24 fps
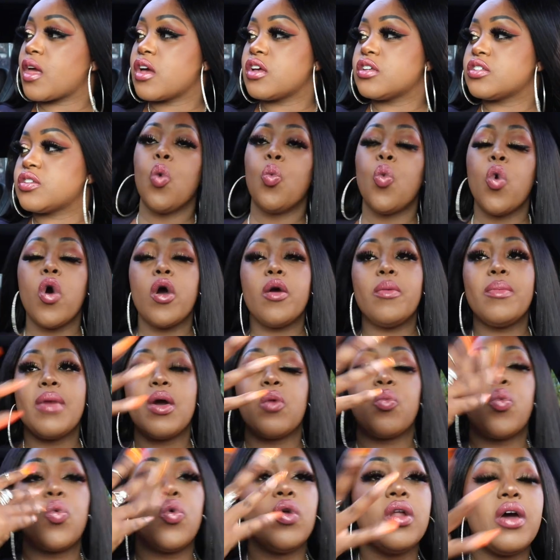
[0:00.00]
So Water,
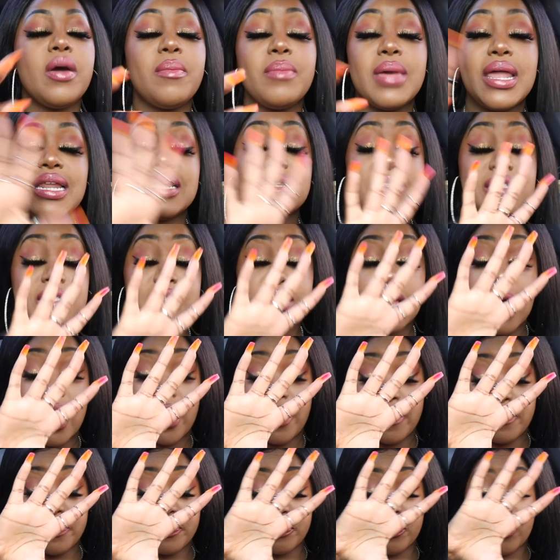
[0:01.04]
Watermelon's,
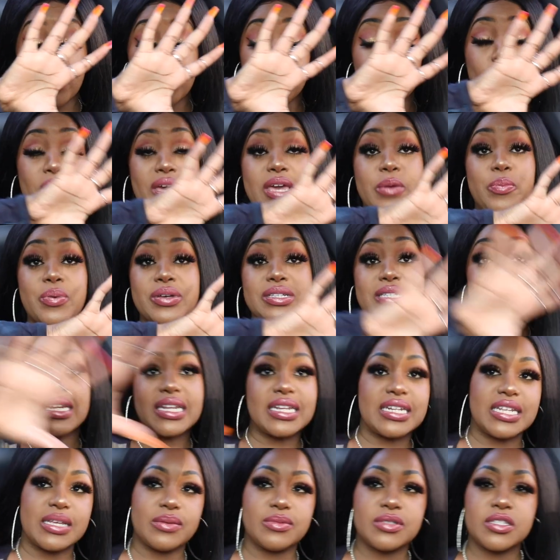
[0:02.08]
um, the way he
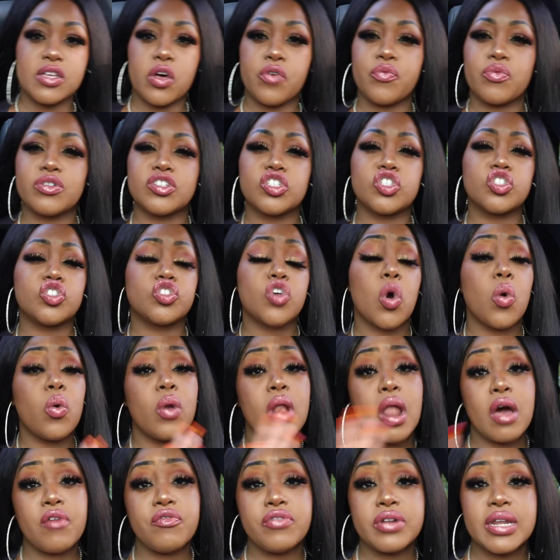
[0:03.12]
presented himself was so
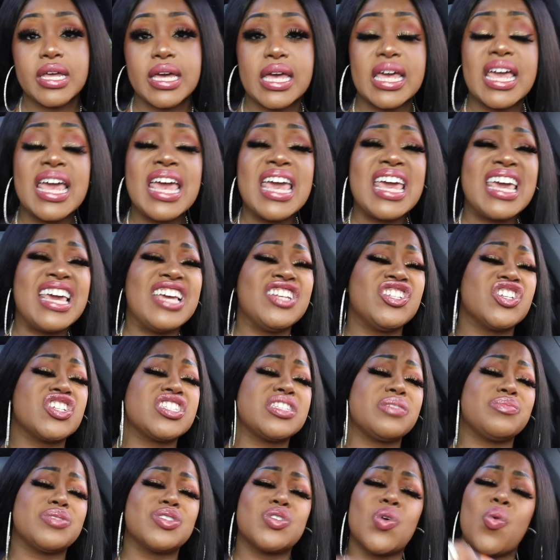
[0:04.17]
lovely. He just
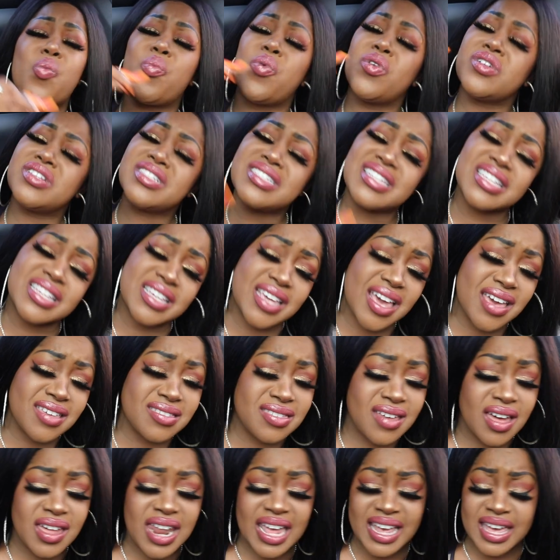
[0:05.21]
seemed so put
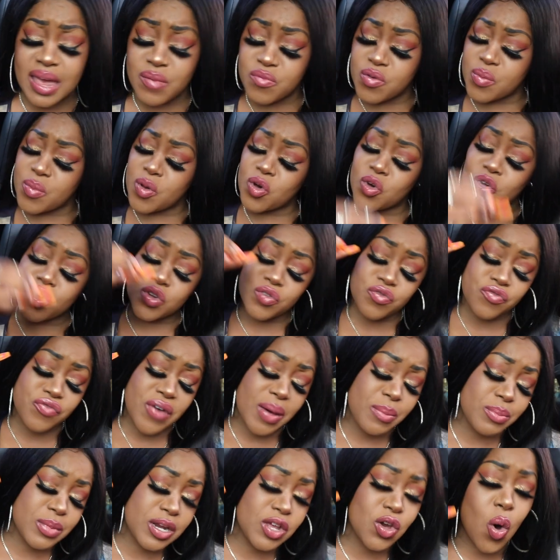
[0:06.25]
together. Like came from a good
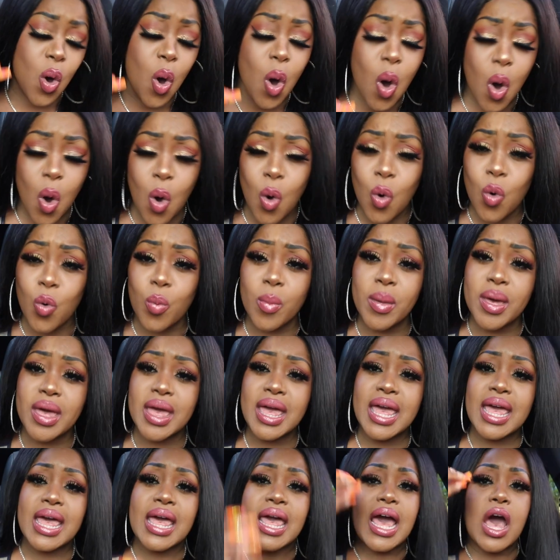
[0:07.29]
family home.
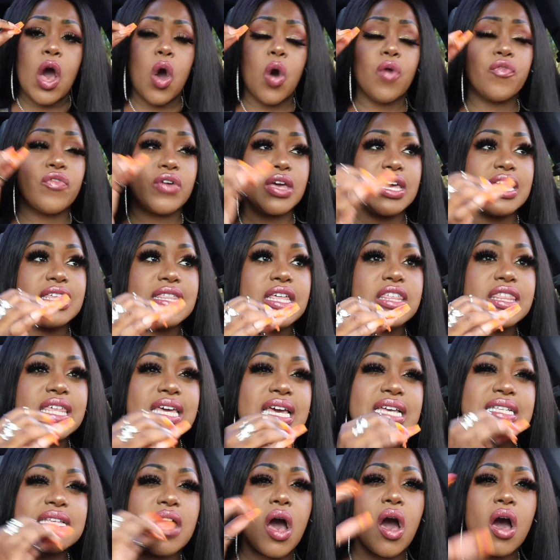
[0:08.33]
Of, he, the
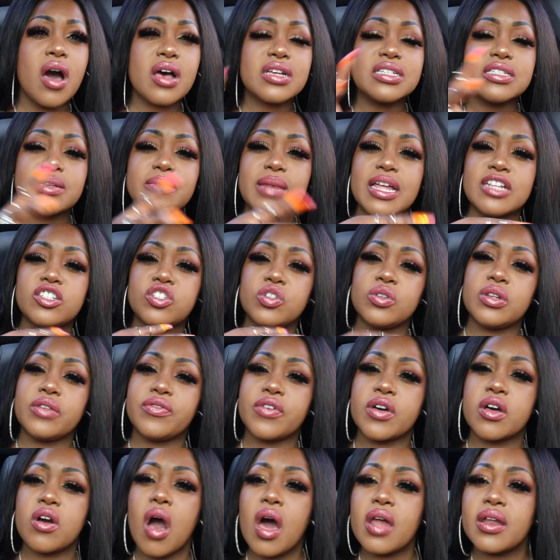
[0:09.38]
thing is, I asked him like, "Do you live
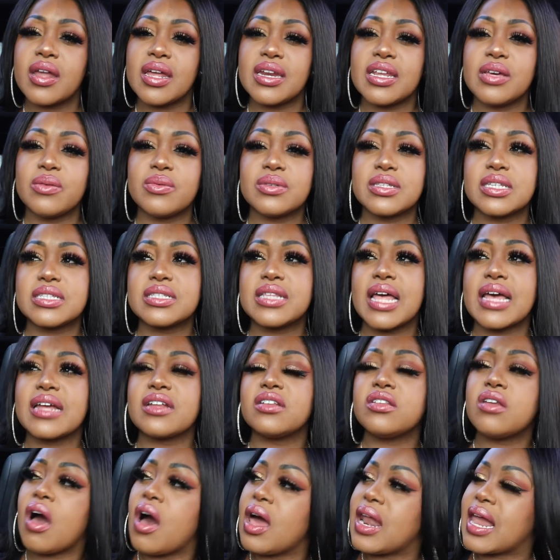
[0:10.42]
in Ghana?" And he was just like,
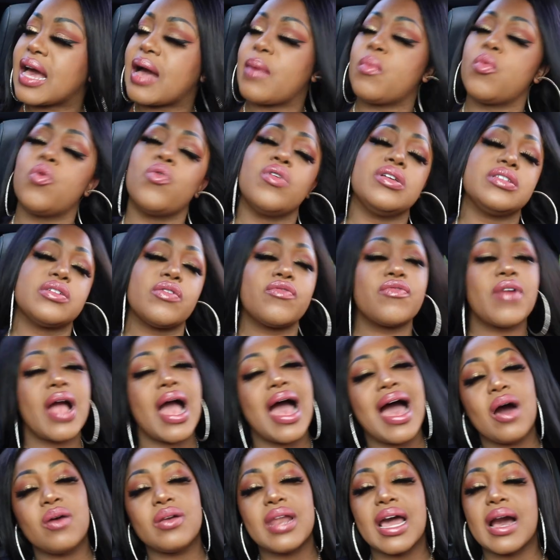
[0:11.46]
"No, like I'm always
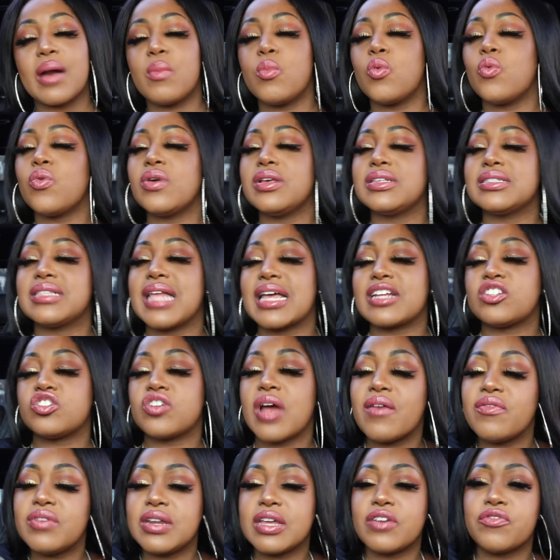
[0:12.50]
around. Like I'm always like
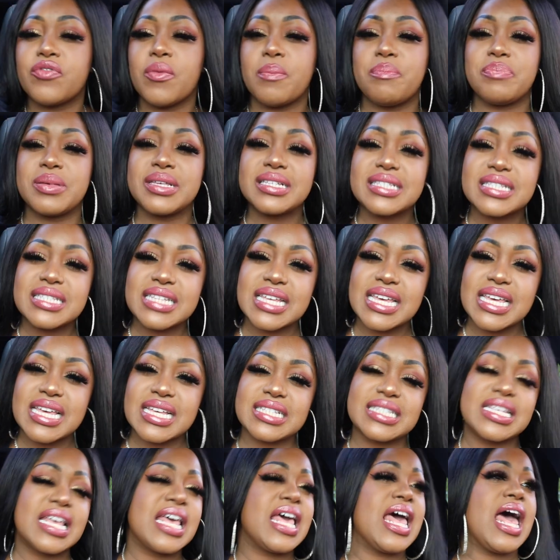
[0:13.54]
traveling for
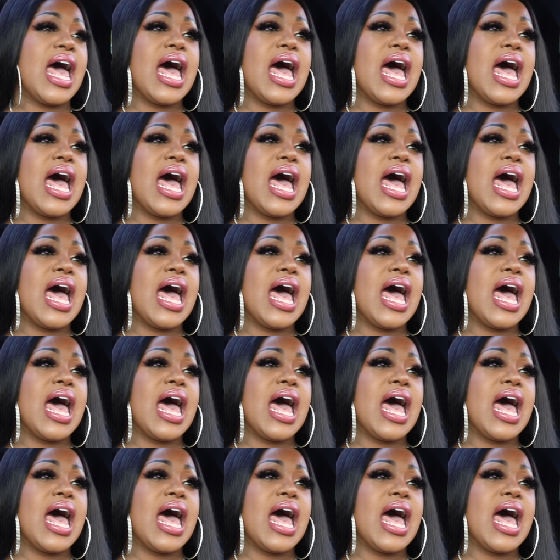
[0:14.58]
business.